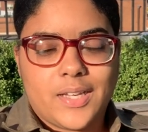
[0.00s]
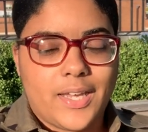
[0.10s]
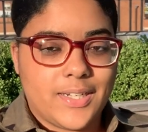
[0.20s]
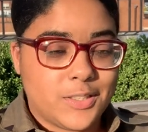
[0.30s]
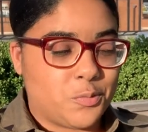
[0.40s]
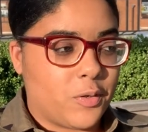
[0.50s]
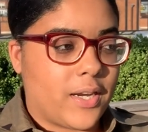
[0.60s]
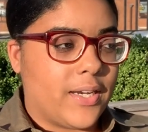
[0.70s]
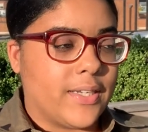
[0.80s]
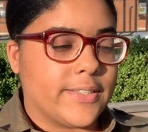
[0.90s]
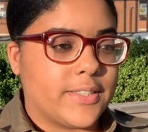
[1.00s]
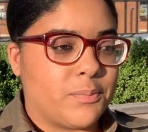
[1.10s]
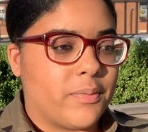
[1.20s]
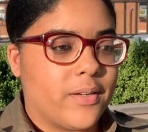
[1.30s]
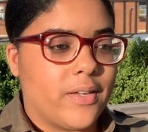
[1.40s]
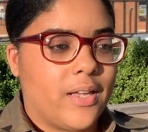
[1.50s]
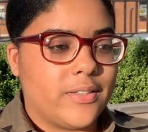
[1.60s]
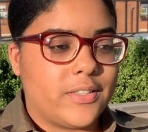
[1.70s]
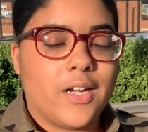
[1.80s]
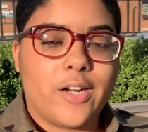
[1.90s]
it is what it is. But
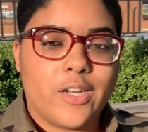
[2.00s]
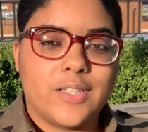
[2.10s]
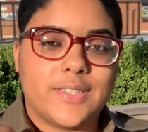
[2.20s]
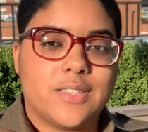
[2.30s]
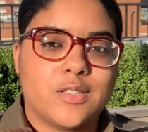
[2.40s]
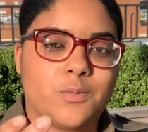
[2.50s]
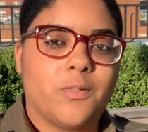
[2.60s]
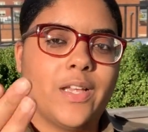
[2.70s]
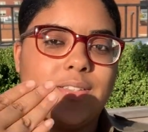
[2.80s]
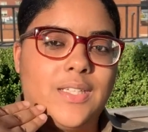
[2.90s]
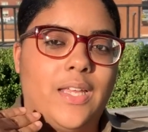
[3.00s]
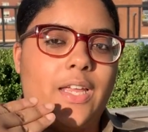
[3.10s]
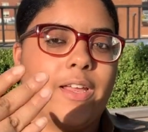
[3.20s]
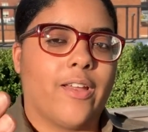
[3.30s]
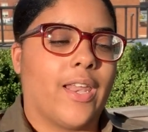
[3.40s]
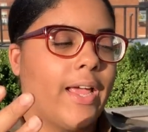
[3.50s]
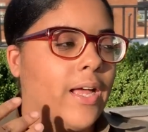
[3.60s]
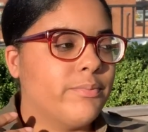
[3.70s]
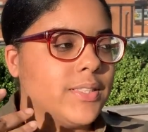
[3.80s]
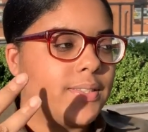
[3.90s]
your girl is just venting here. Like,
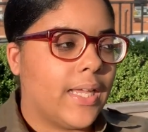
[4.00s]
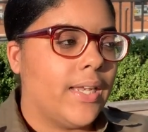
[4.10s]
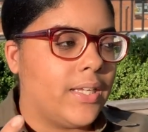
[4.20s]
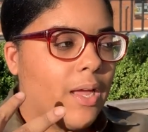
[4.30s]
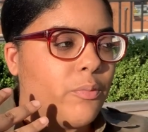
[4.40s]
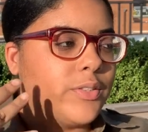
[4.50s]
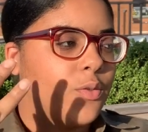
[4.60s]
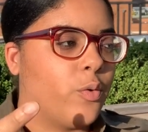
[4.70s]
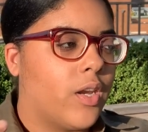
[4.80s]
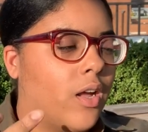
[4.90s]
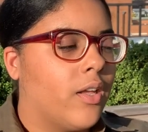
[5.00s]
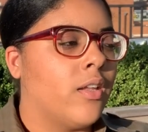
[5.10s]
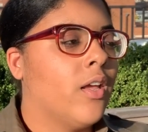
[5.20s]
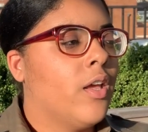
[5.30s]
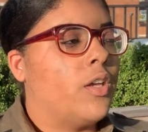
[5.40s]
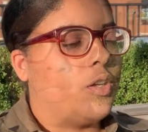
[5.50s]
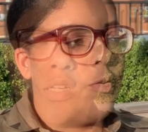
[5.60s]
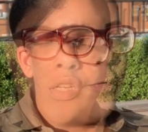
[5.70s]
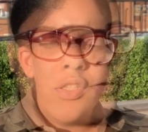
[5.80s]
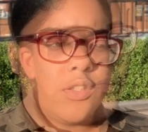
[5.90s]
I'm just telling y'all what's going on.
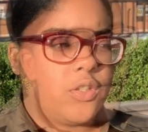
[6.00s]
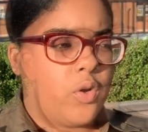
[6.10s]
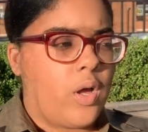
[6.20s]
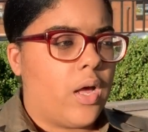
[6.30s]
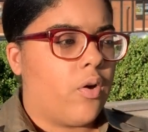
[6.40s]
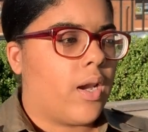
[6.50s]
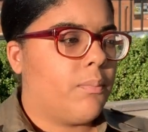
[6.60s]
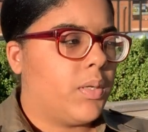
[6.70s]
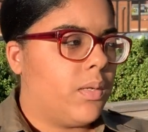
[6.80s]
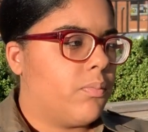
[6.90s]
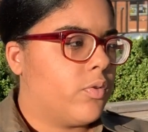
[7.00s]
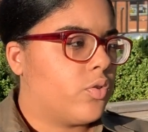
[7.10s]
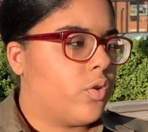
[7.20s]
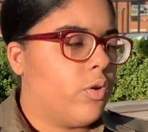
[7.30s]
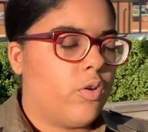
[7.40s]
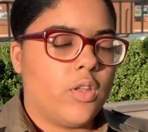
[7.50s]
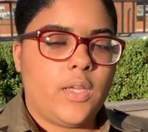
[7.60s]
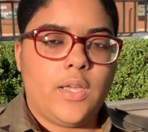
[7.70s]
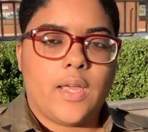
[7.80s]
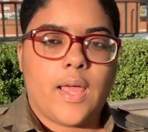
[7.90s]
You feel me? So ahora mismo estoy
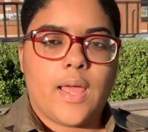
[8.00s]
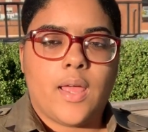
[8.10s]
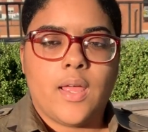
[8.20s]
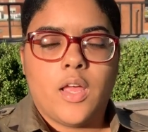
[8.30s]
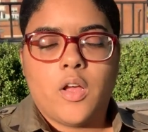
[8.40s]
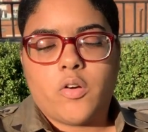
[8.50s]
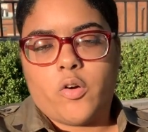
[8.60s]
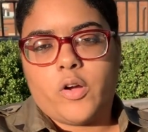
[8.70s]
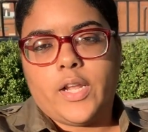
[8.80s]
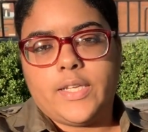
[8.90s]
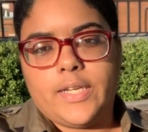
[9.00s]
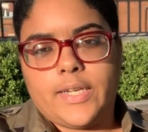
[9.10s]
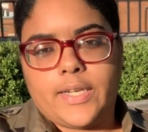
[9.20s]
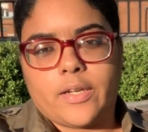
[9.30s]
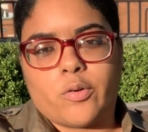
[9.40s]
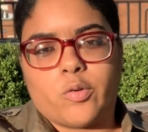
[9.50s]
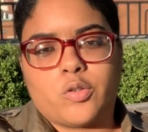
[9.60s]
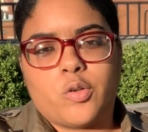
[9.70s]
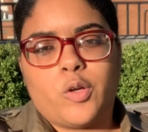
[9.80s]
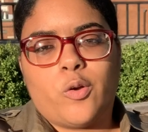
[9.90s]
jodida con el dinero,
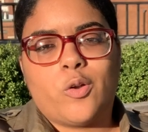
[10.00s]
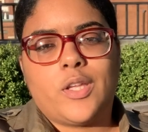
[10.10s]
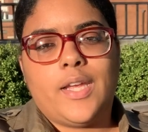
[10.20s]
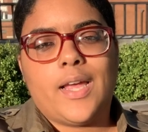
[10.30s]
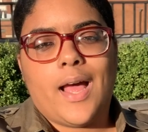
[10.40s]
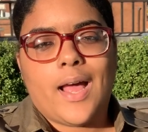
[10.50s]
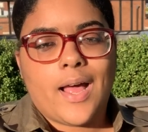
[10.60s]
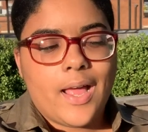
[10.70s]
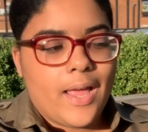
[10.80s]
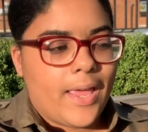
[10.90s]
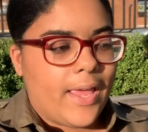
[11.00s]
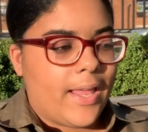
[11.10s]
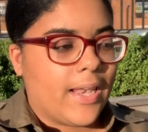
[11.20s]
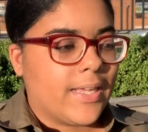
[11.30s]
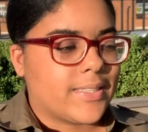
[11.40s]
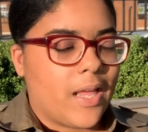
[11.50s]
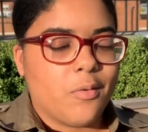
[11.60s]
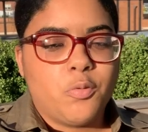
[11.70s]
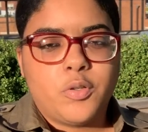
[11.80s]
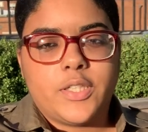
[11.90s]
estoy jodida en la
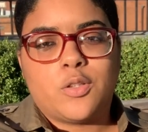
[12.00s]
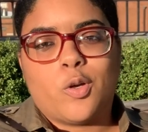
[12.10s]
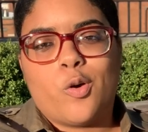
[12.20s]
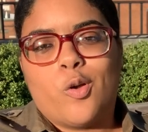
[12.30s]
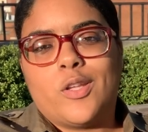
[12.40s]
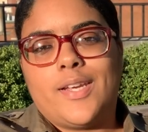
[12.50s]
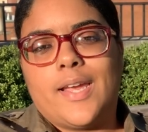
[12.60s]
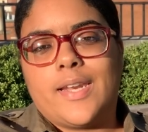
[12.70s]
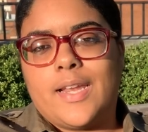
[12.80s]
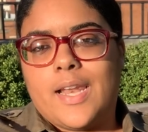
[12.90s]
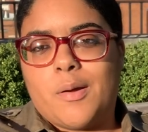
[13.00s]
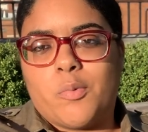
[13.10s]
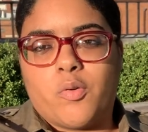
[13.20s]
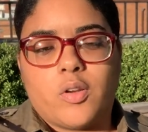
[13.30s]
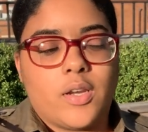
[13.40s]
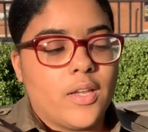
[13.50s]
salud y estoy jodida en el amor.